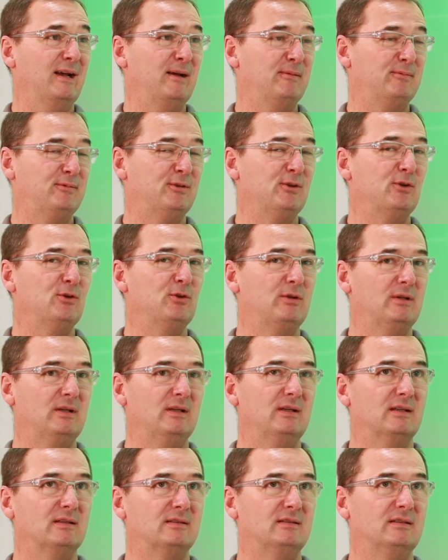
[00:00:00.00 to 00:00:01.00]

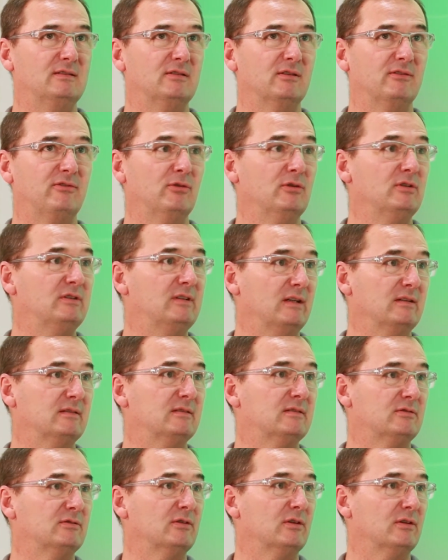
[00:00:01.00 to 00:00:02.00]
Absolutely, yes. It's a full
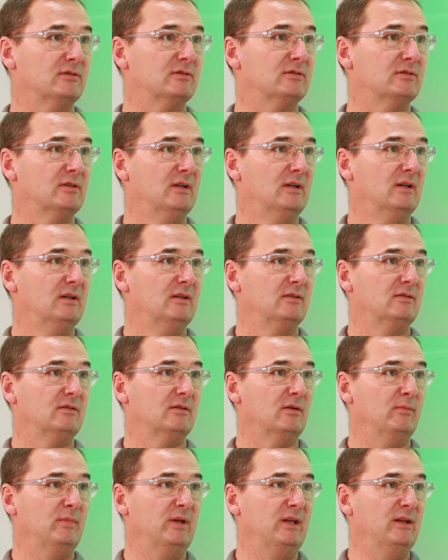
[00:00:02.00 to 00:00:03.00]
text search.
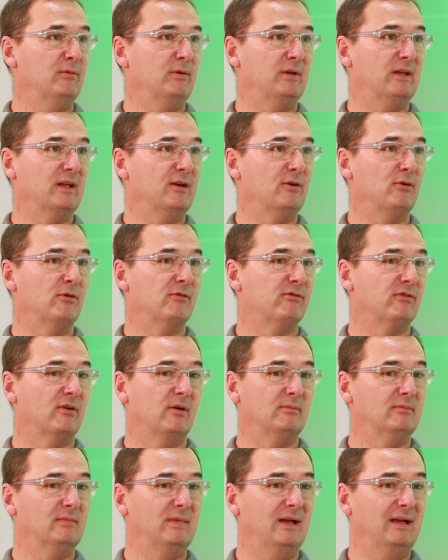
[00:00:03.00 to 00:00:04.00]
So meaning we can go
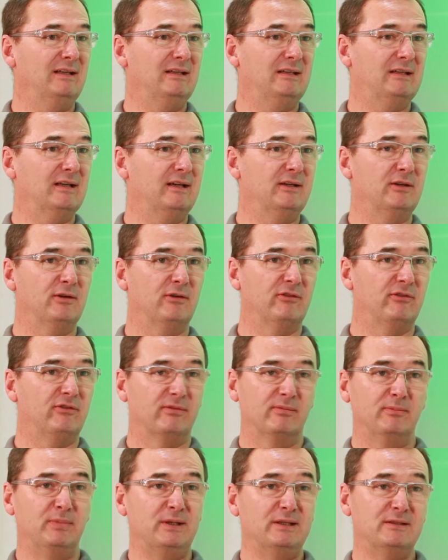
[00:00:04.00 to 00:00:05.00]
from any kind
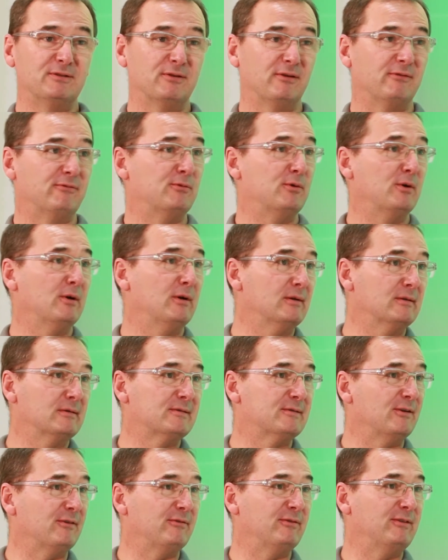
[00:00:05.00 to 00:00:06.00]
of bits of
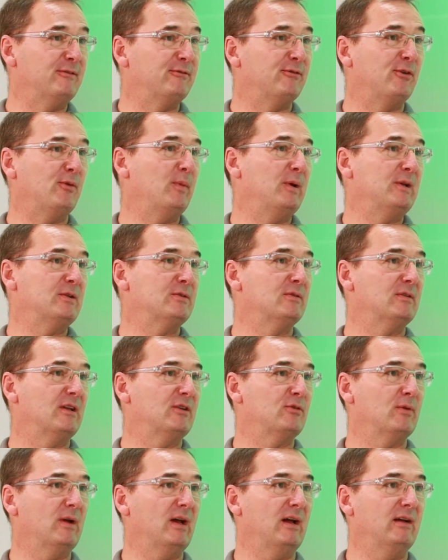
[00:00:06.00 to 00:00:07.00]
words of information that we're